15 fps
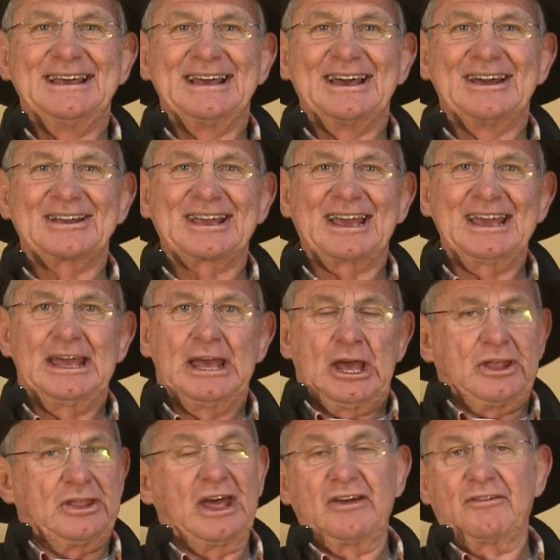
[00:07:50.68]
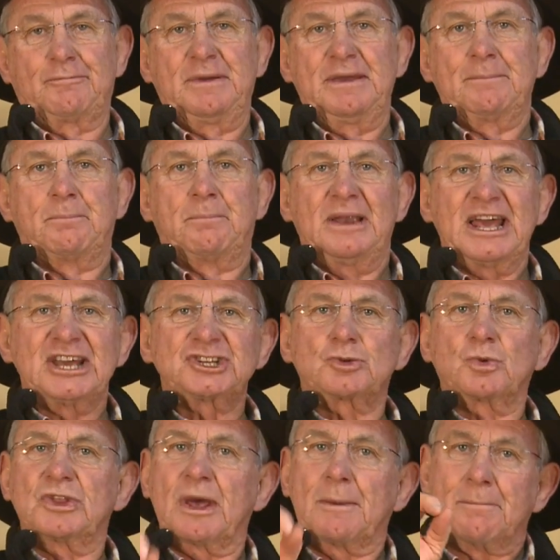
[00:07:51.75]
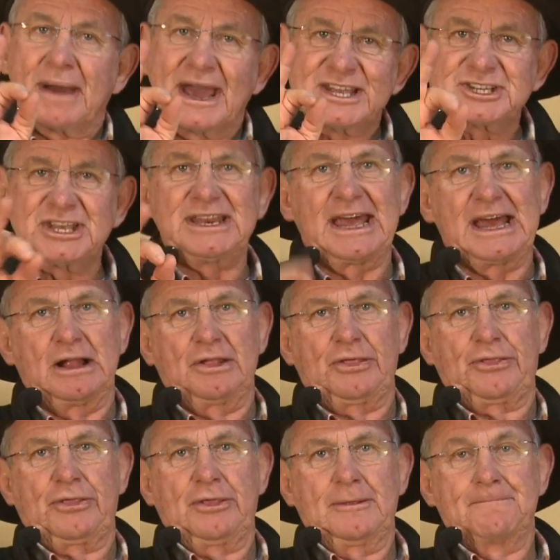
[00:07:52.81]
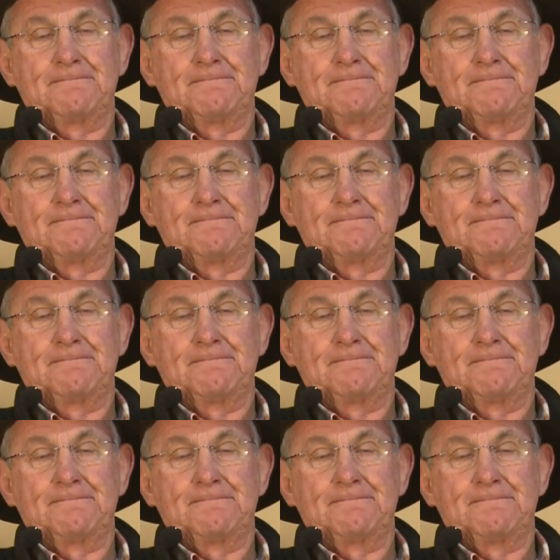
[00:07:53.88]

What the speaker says: Okay? They have been blessed with amazing health.